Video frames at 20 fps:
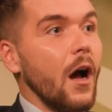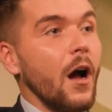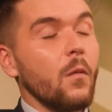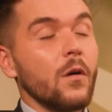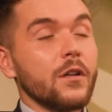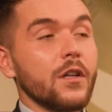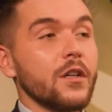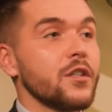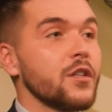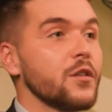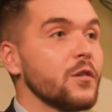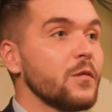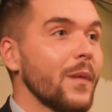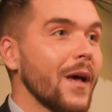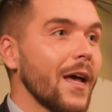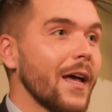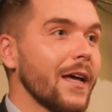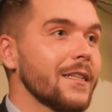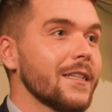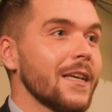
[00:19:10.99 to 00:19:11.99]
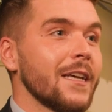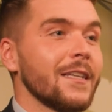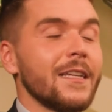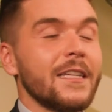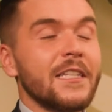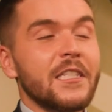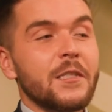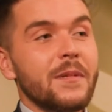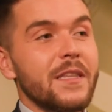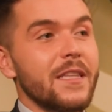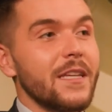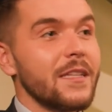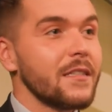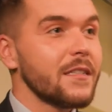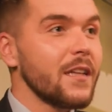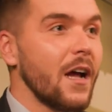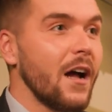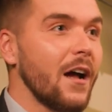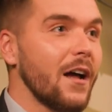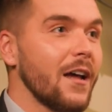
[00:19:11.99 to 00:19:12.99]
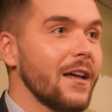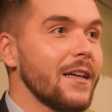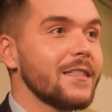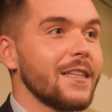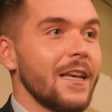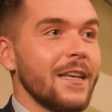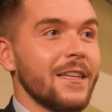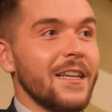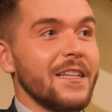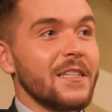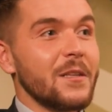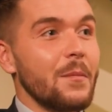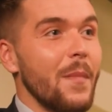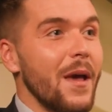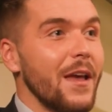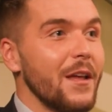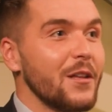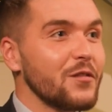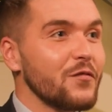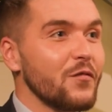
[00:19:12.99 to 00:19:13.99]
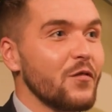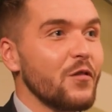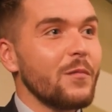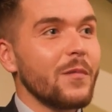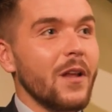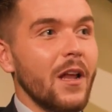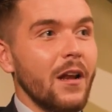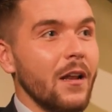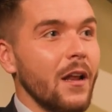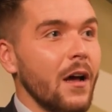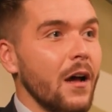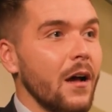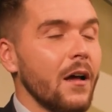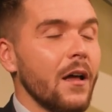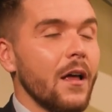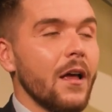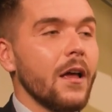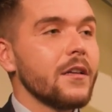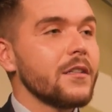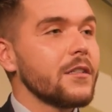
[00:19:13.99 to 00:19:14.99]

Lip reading: I want a 2-bed, it needs to be this size, it needs a maid's room, la la la.